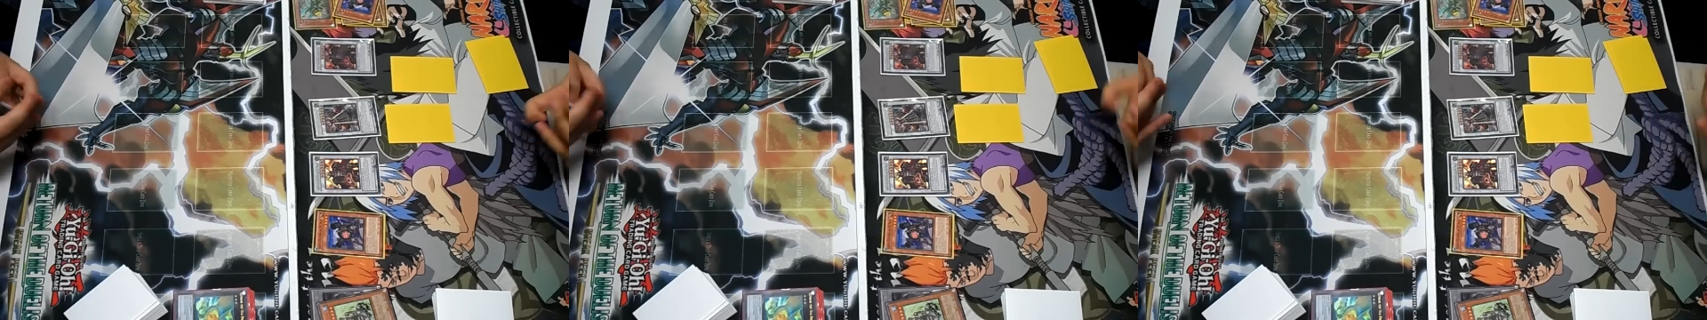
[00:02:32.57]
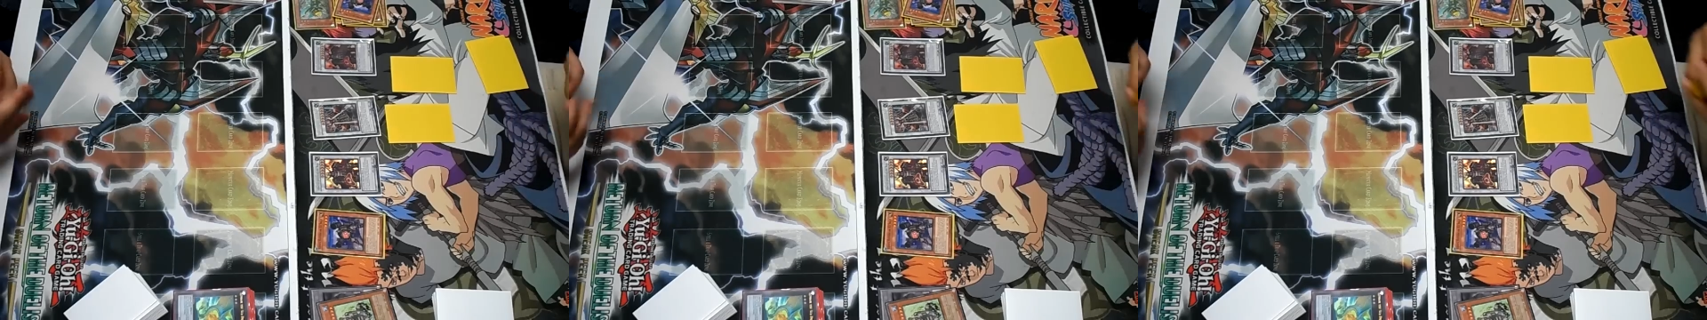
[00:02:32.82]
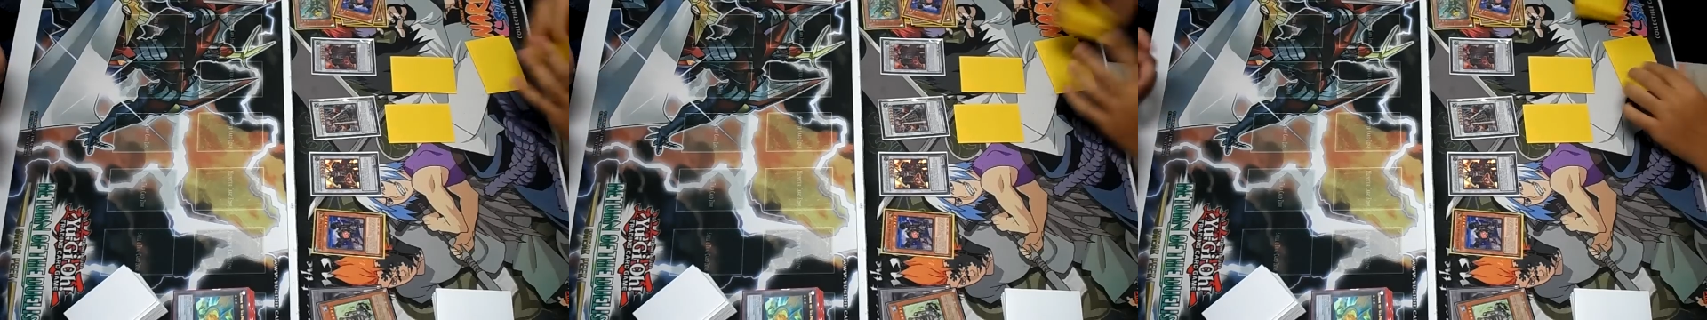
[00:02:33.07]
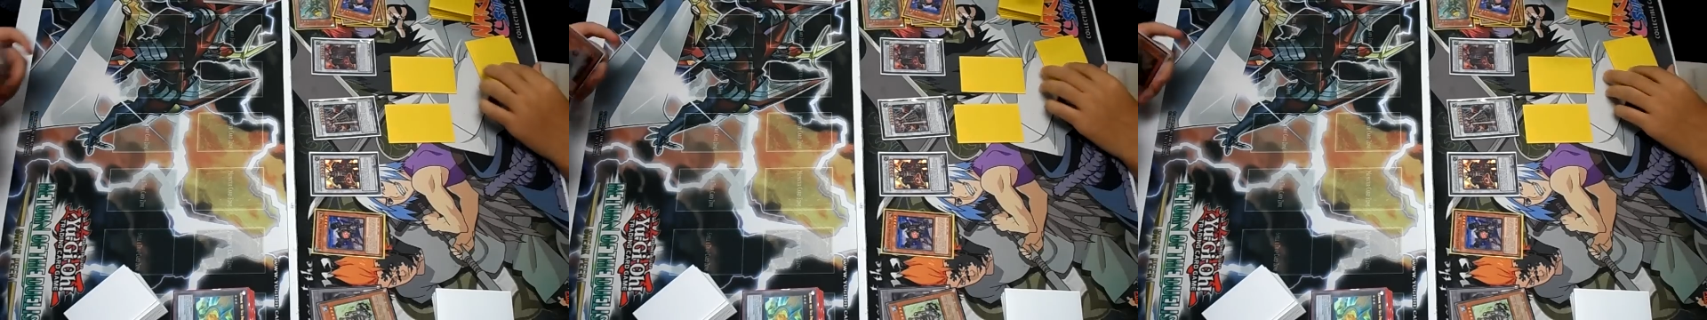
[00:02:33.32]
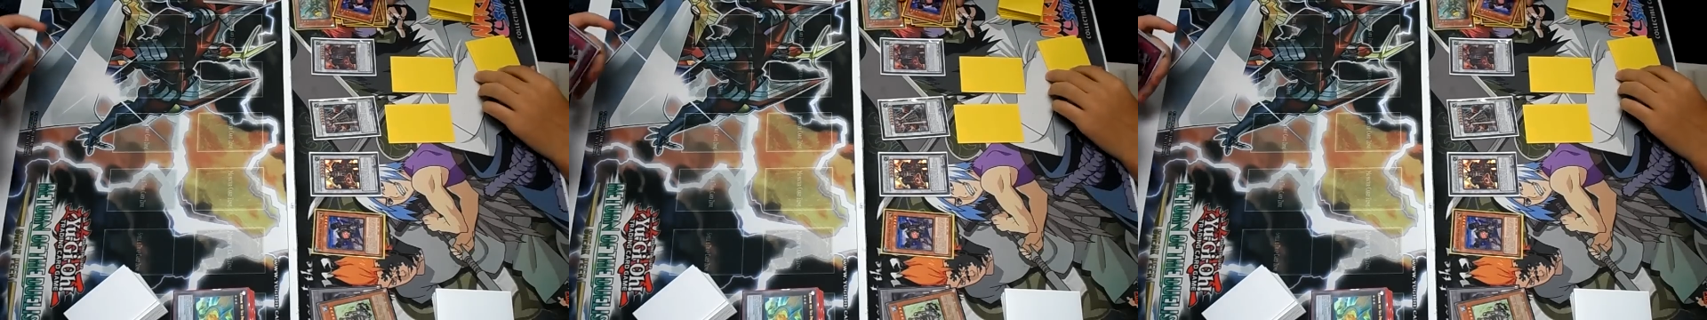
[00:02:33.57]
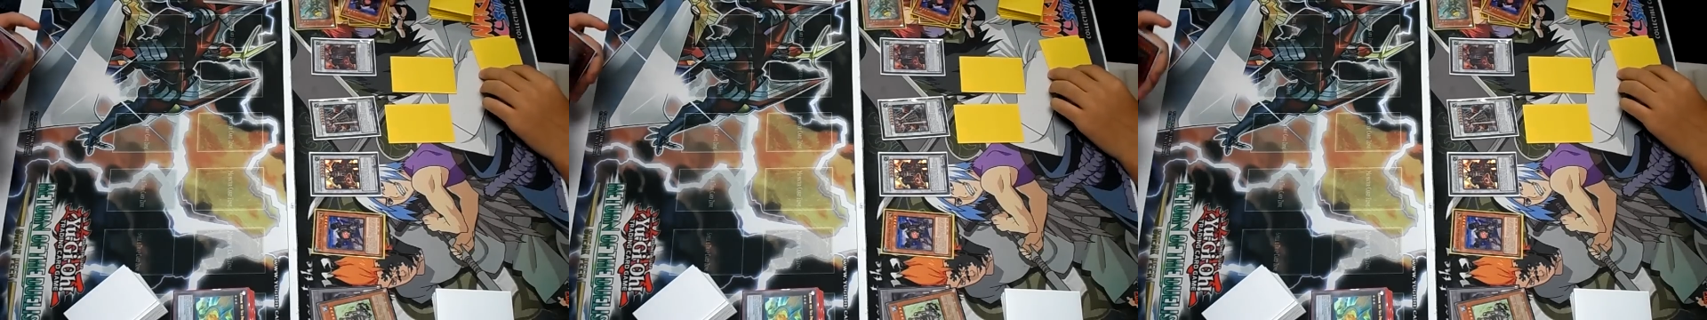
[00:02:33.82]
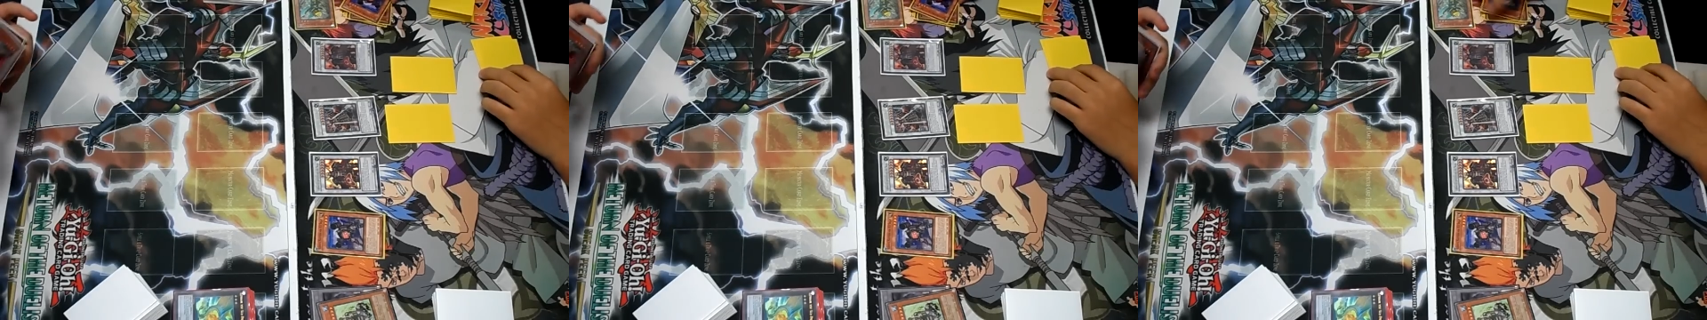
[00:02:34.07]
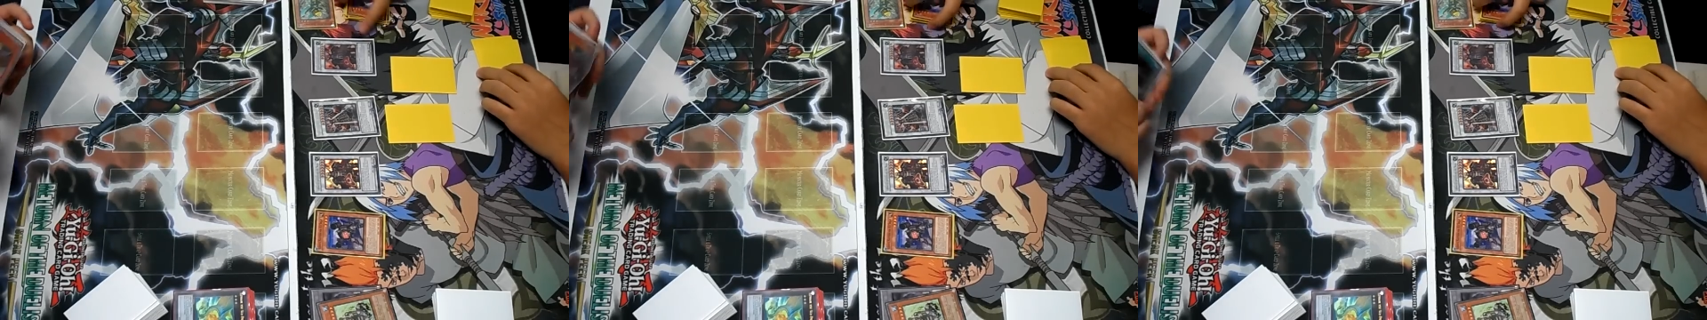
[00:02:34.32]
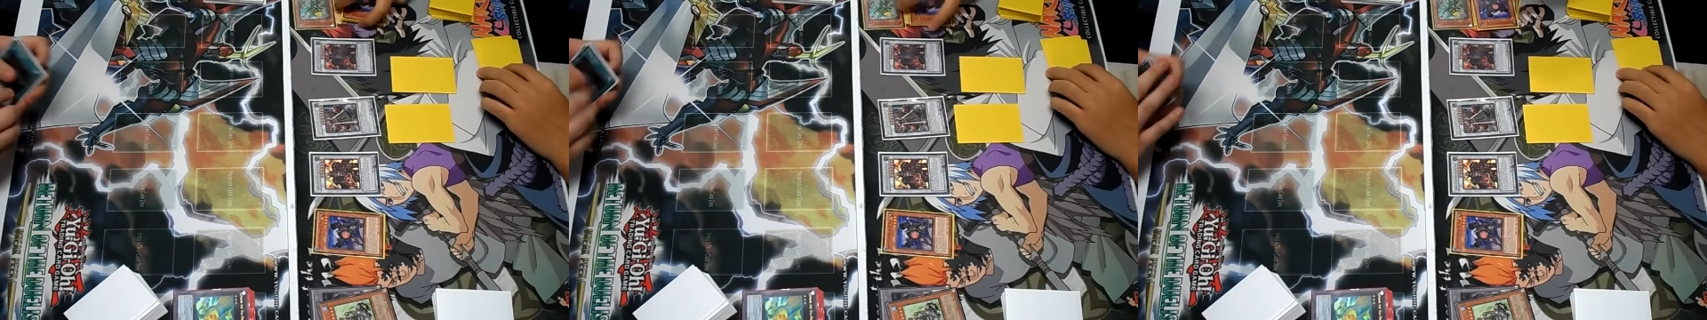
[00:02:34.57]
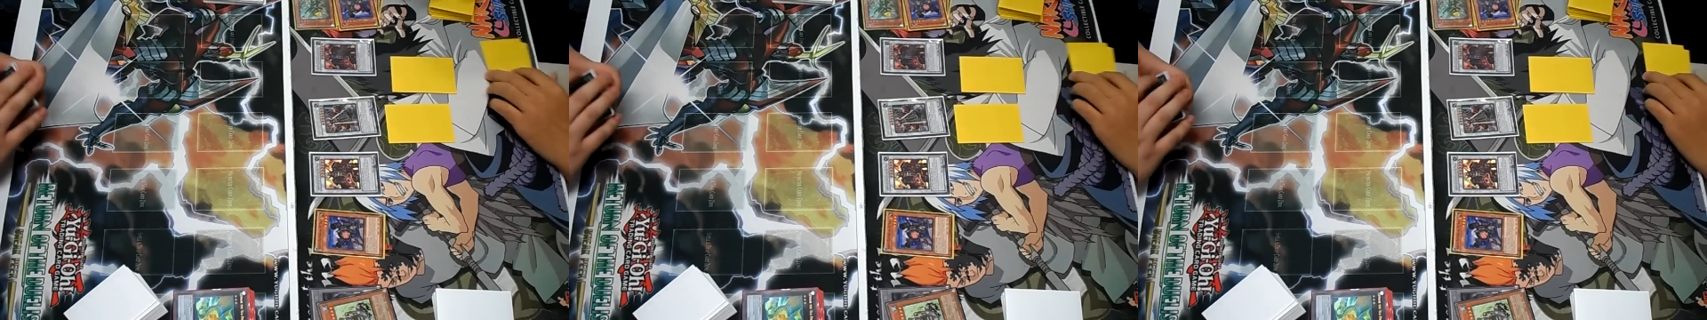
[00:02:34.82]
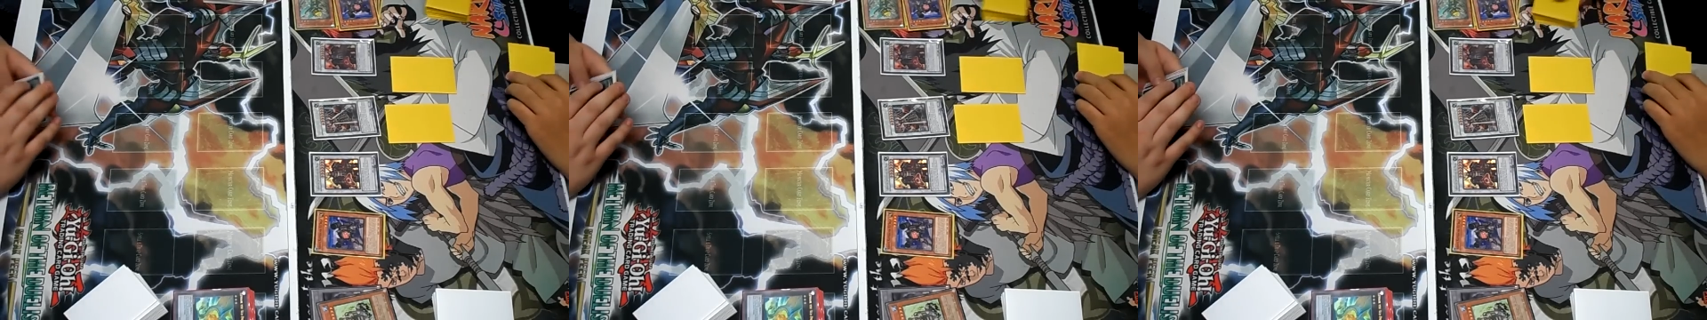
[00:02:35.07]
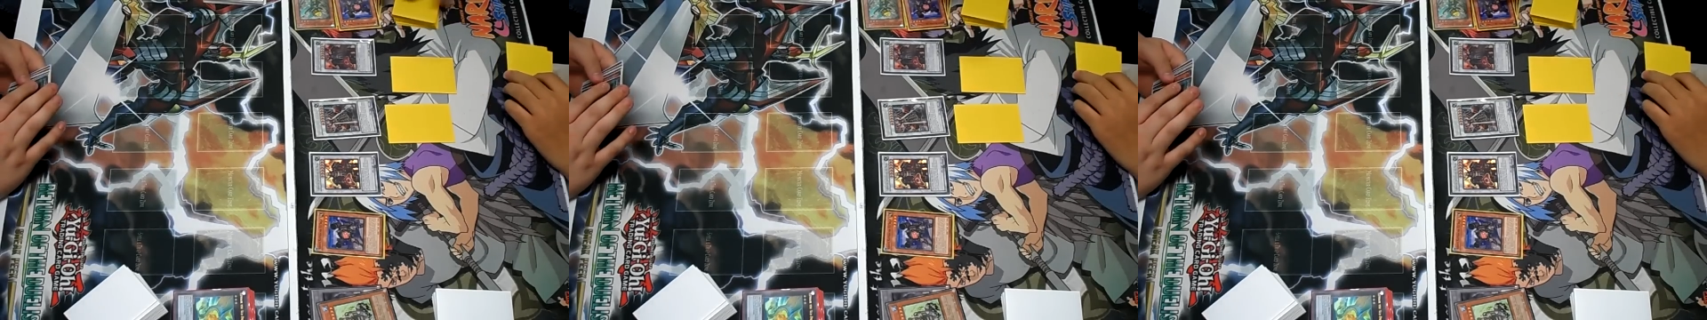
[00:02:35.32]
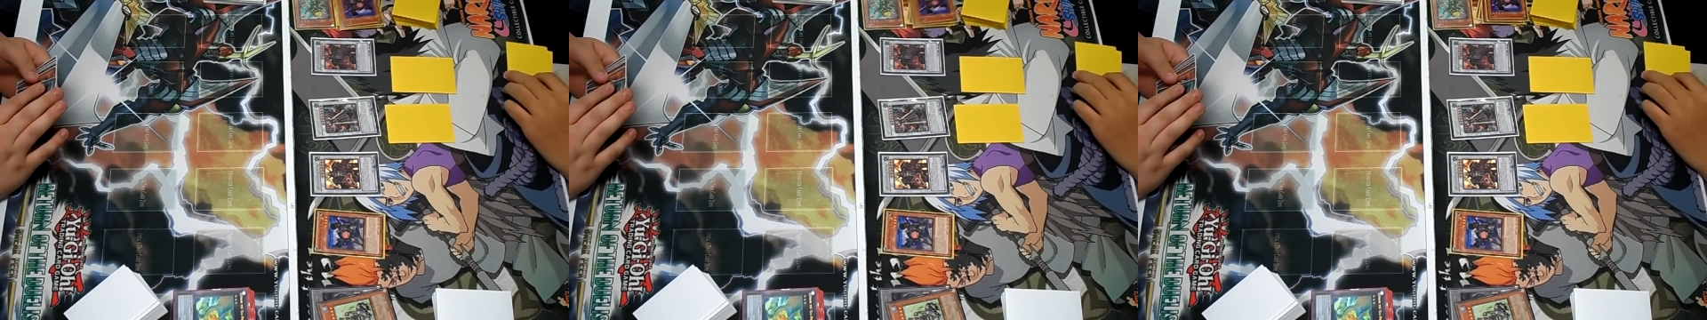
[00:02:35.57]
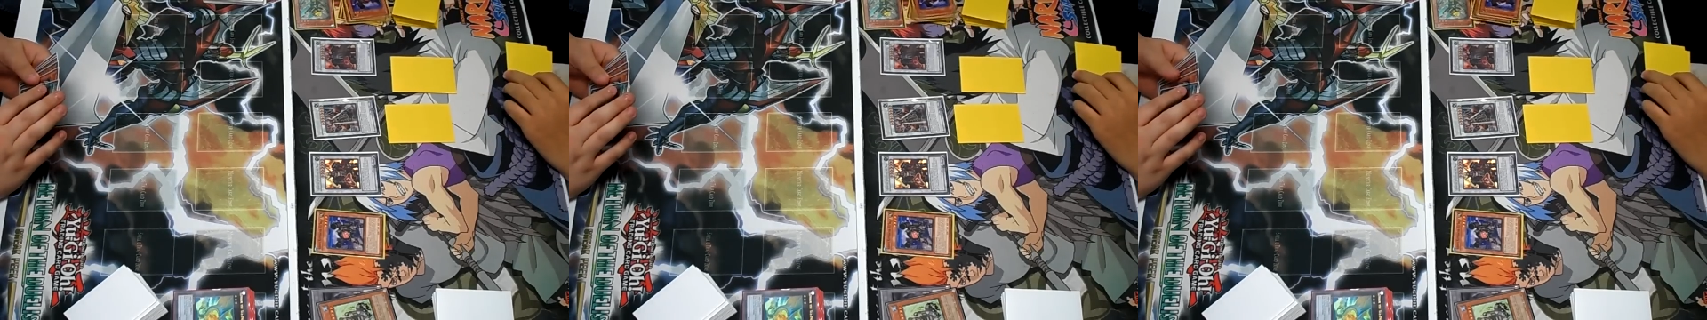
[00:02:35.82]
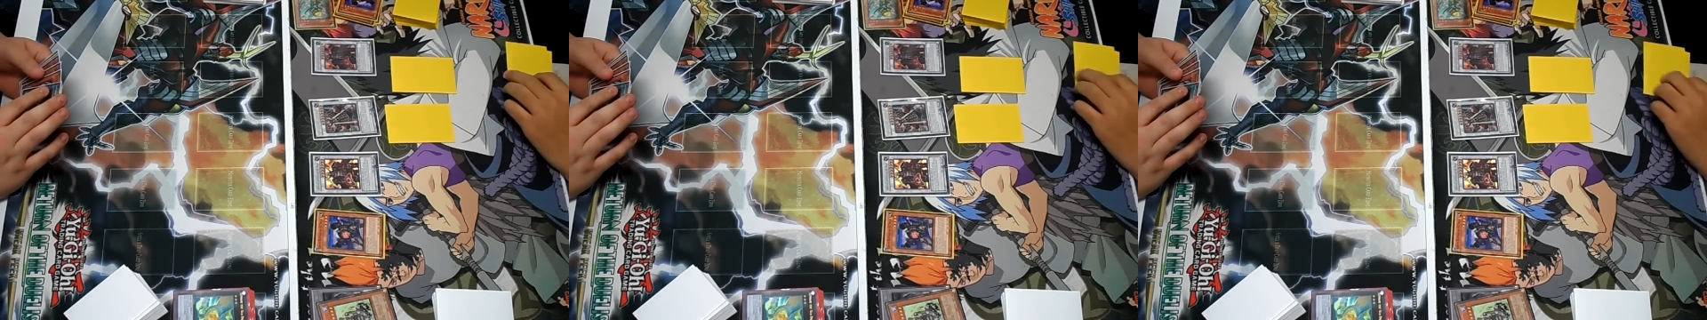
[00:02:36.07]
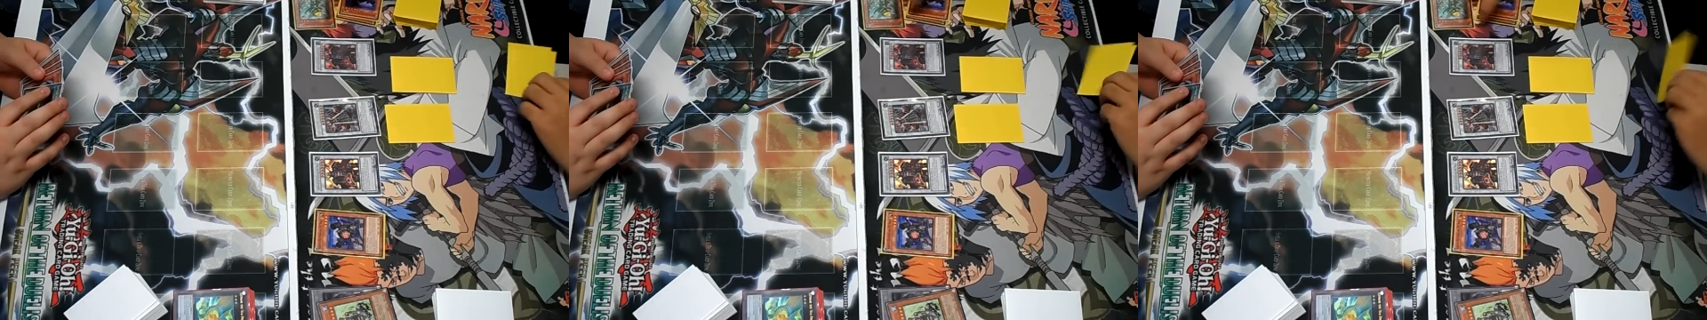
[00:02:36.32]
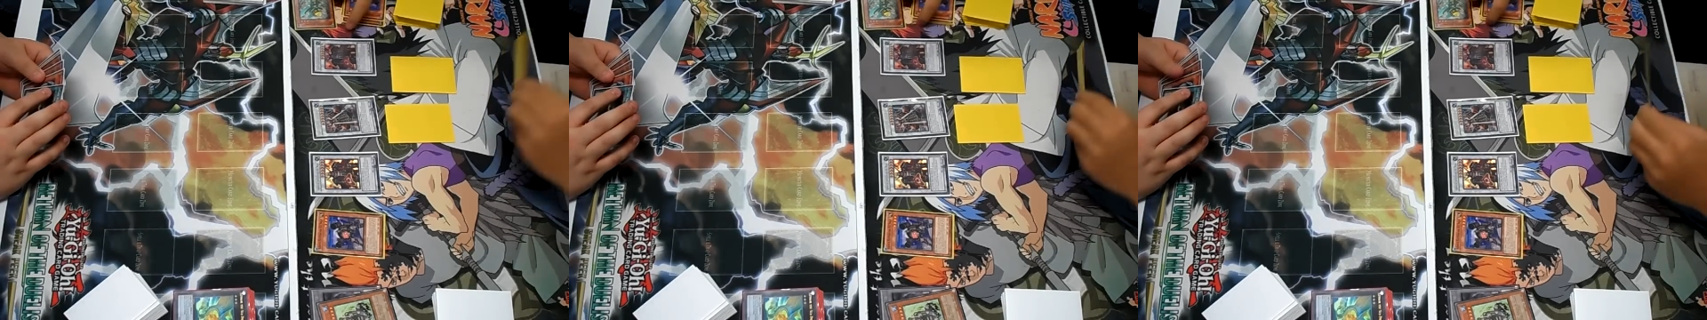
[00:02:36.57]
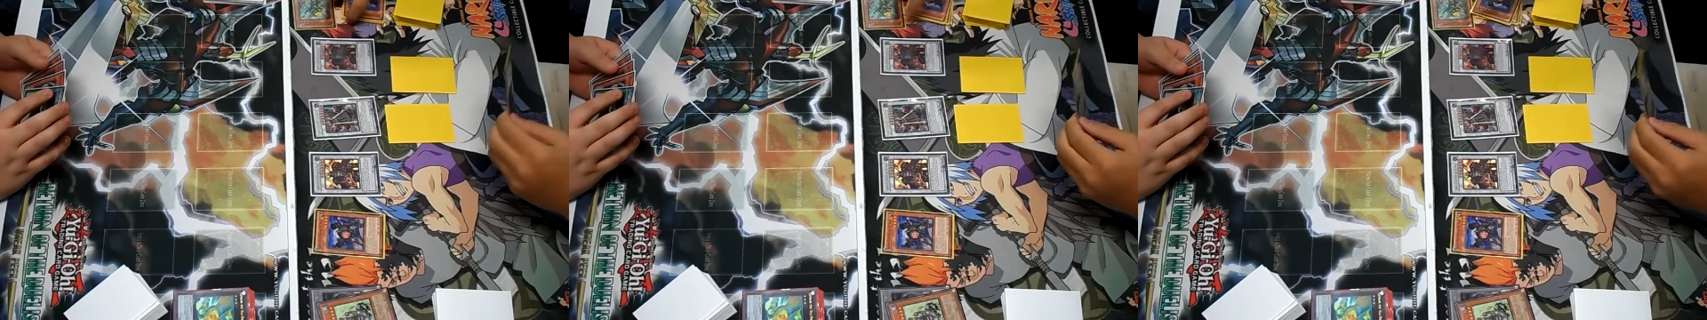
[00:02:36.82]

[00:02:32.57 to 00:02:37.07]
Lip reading: (no speaker visible)